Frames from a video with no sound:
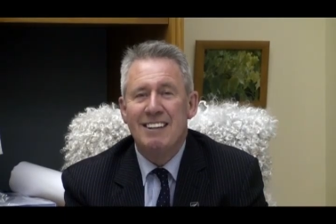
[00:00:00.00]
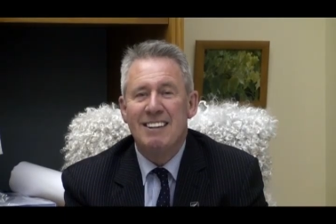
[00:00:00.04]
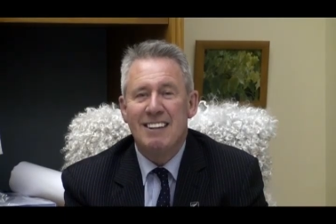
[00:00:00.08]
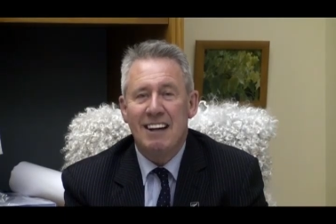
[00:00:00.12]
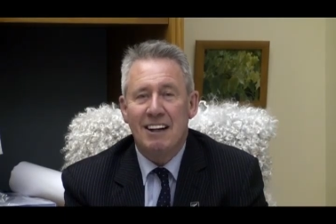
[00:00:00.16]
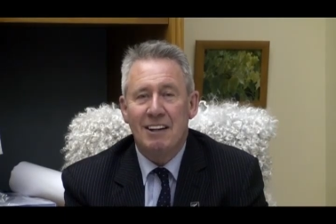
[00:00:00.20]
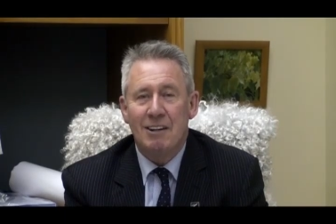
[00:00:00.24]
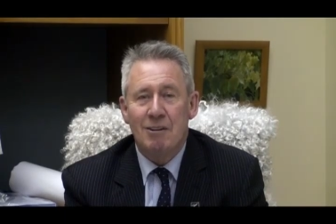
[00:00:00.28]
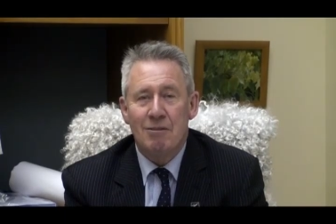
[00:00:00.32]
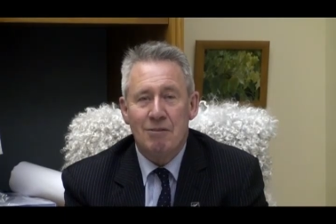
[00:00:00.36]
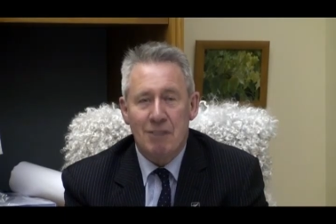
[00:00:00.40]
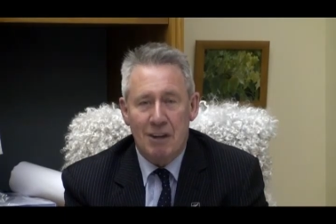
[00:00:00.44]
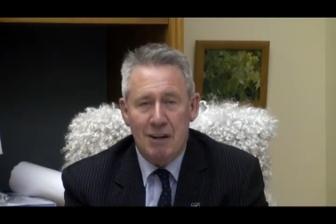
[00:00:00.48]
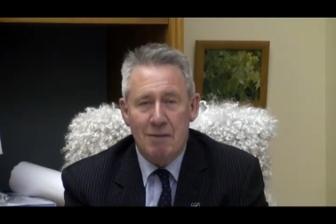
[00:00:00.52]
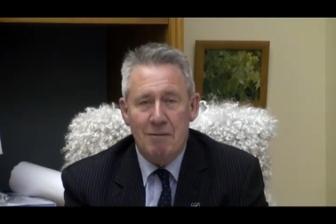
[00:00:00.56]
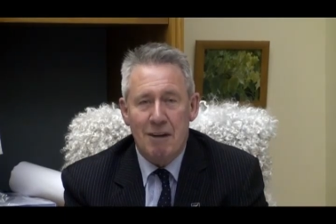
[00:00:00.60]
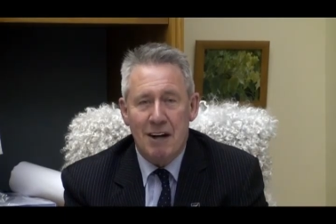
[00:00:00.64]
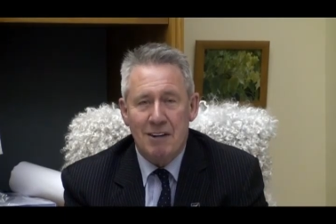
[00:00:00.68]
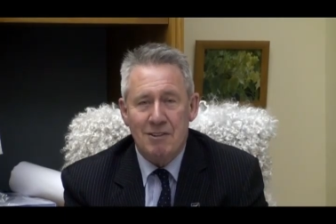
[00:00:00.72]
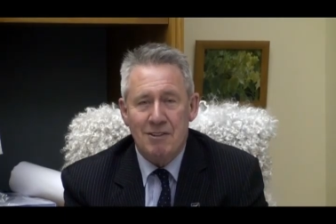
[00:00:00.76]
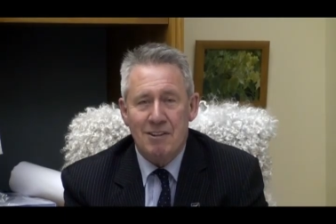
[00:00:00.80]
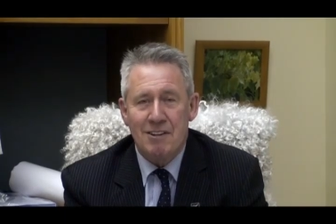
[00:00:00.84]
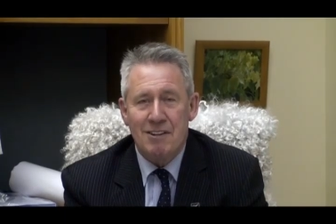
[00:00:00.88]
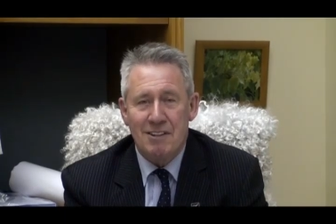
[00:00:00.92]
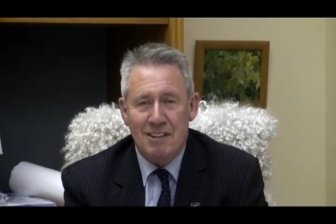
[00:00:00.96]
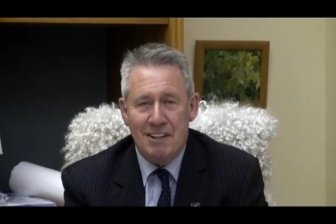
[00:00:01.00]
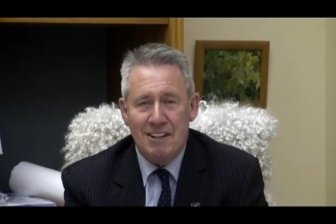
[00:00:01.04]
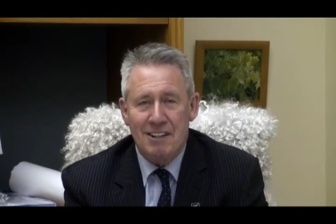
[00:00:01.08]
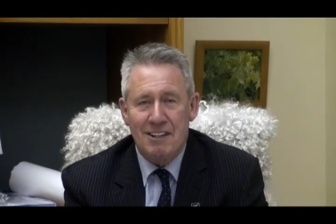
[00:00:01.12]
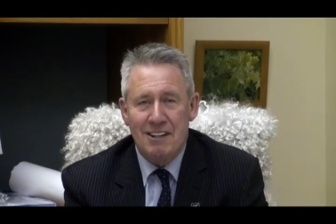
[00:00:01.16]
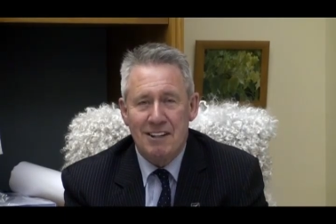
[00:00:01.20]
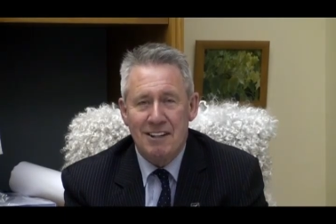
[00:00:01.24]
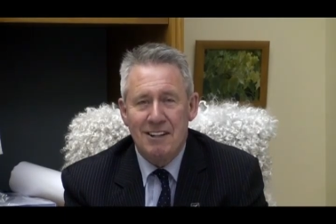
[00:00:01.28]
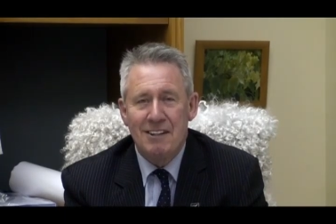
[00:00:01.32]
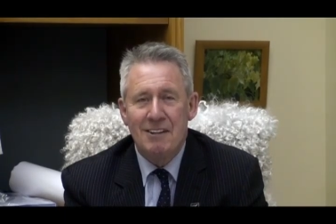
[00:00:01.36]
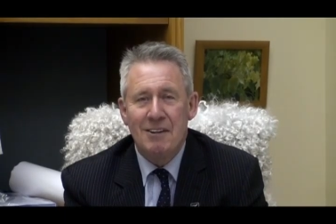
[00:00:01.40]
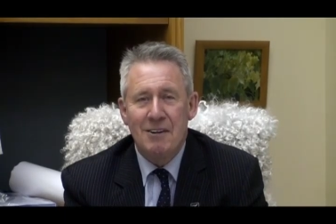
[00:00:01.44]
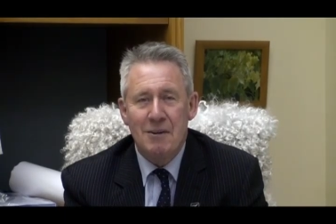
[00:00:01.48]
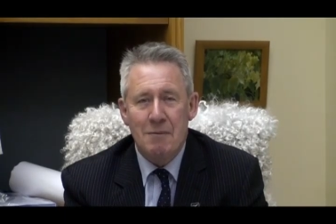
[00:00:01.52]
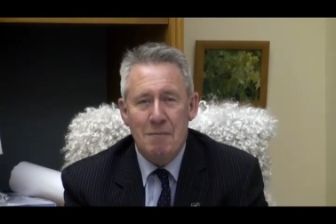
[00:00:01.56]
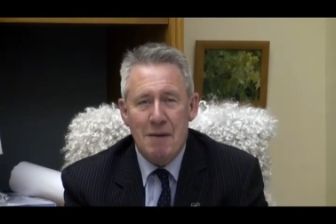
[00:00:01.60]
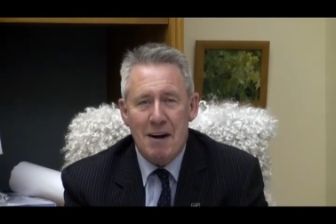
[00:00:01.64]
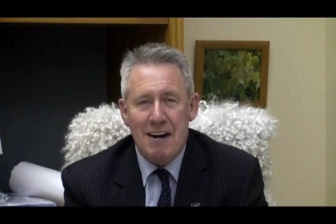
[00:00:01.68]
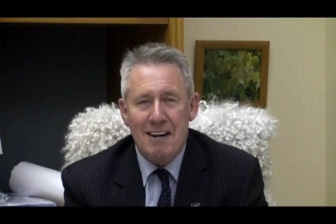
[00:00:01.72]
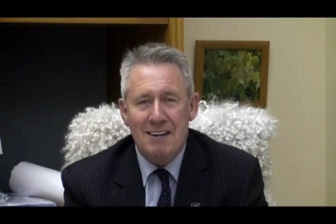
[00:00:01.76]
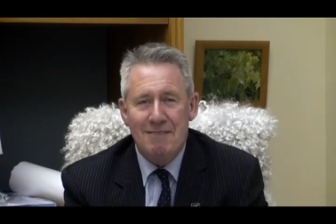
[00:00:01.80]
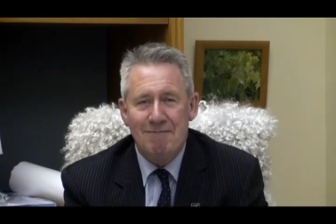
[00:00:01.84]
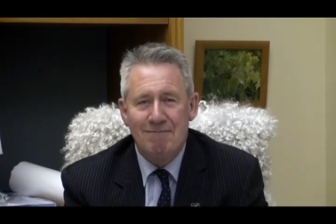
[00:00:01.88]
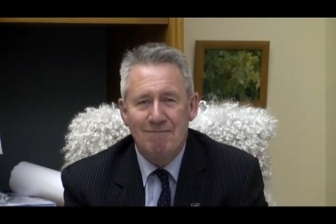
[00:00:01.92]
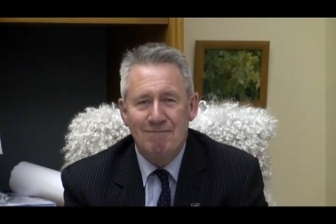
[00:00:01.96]
Thank you very much indeed.
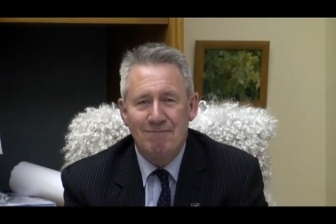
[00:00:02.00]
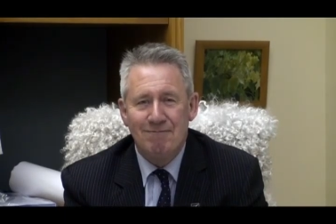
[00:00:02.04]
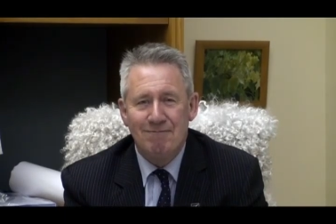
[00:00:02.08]
Goodbye.